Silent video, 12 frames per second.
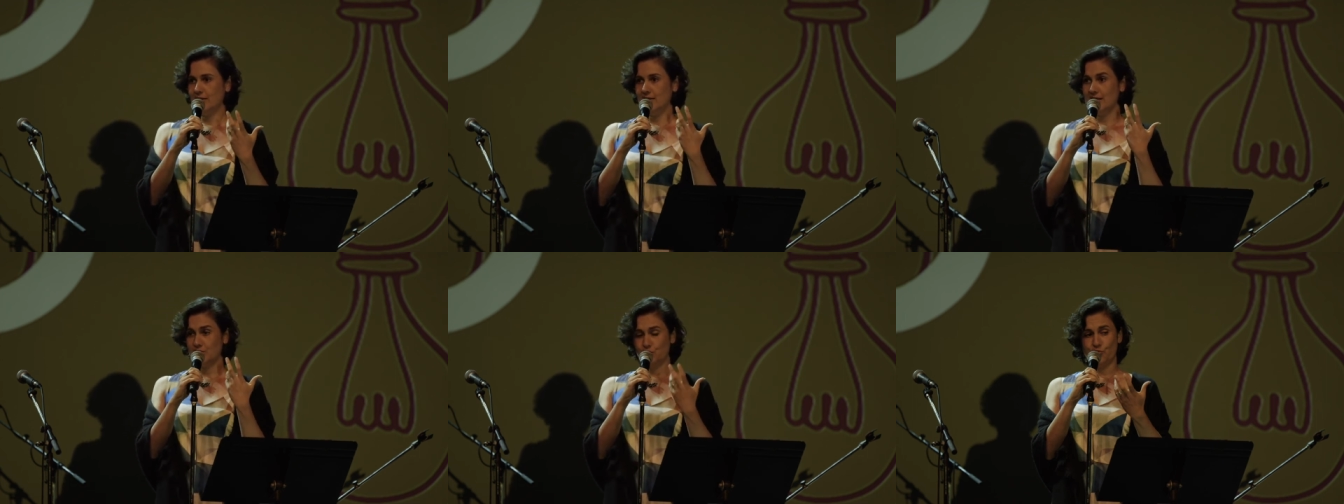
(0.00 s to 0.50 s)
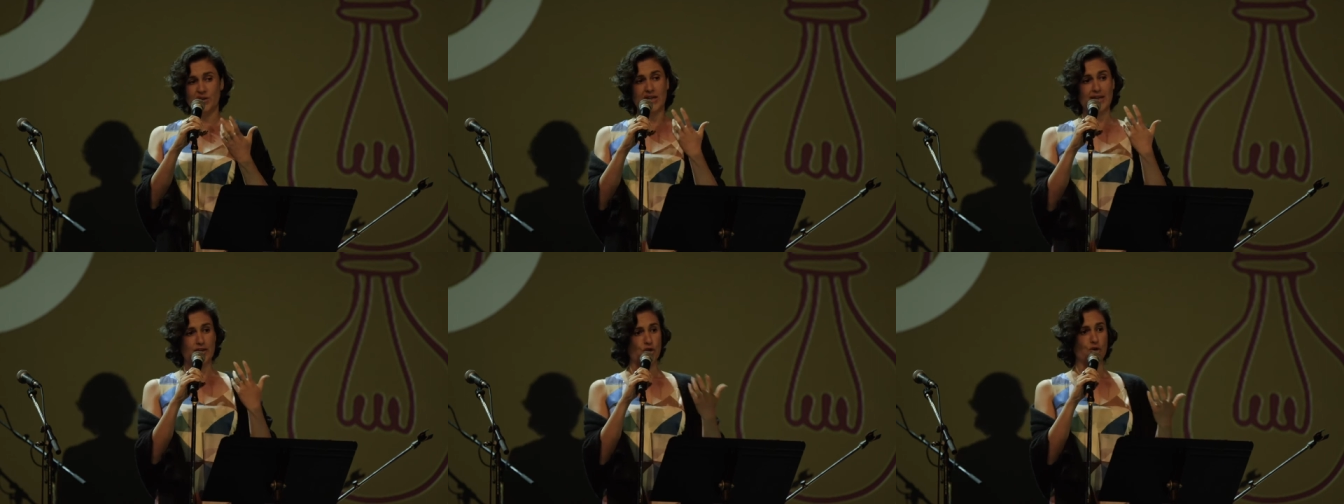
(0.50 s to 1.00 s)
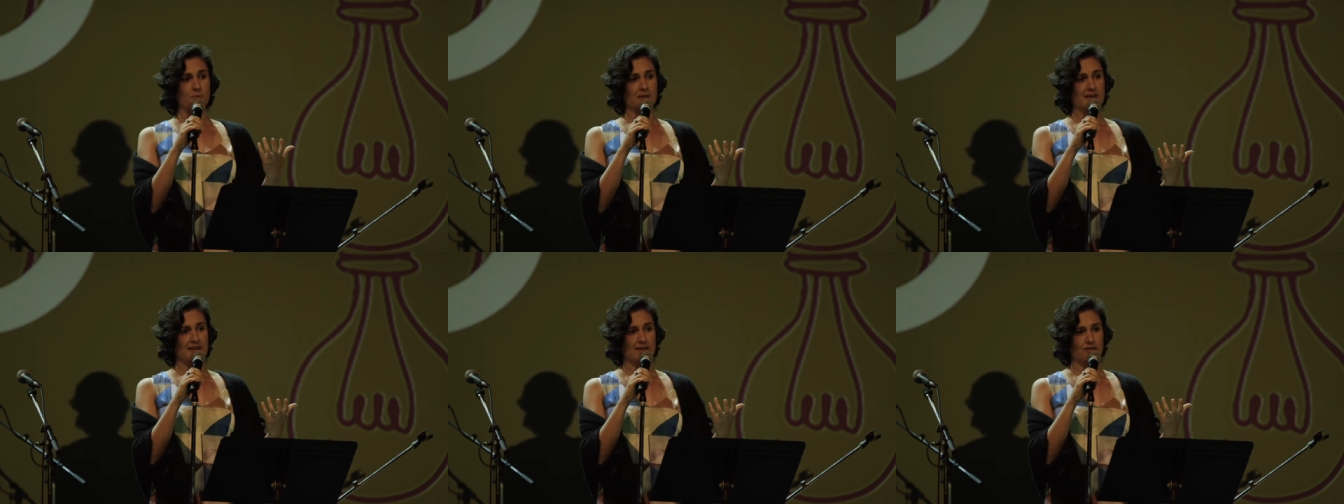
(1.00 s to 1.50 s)
that's a really
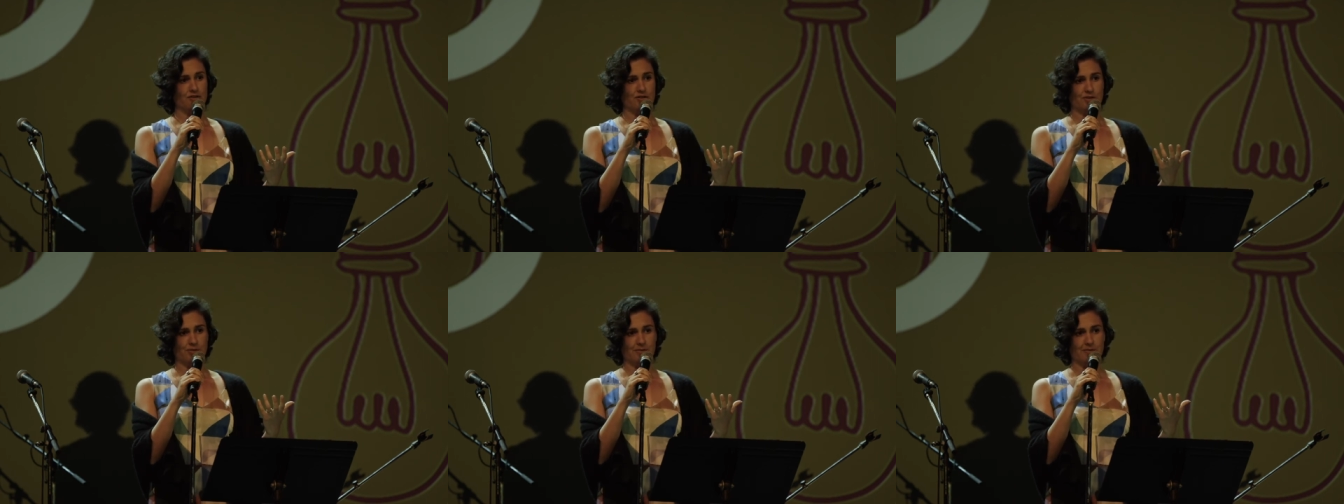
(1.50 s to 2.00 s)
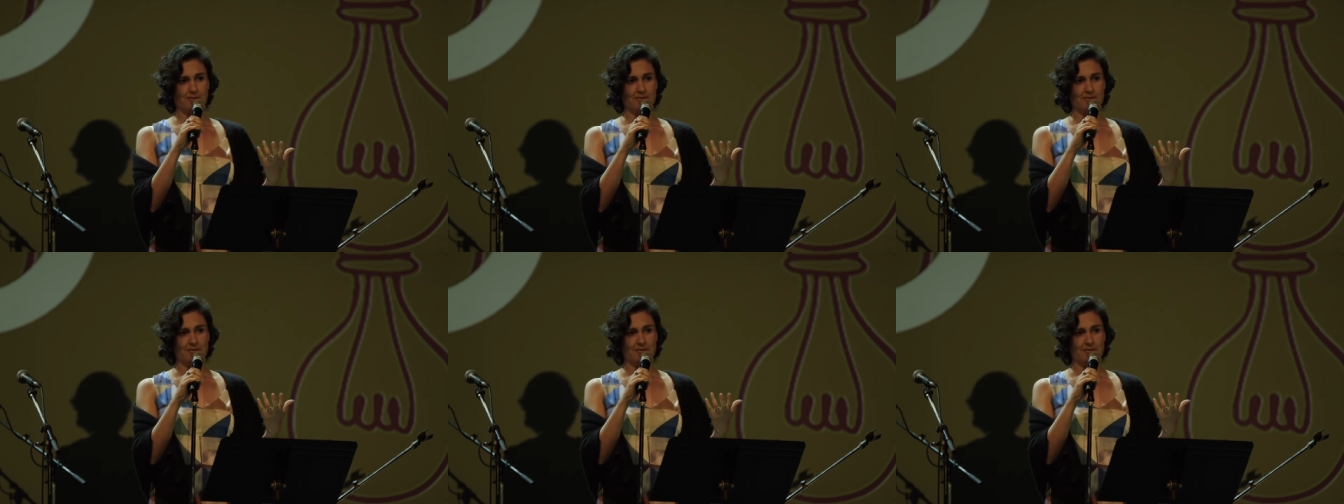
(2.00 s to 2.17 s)
noble thing to do.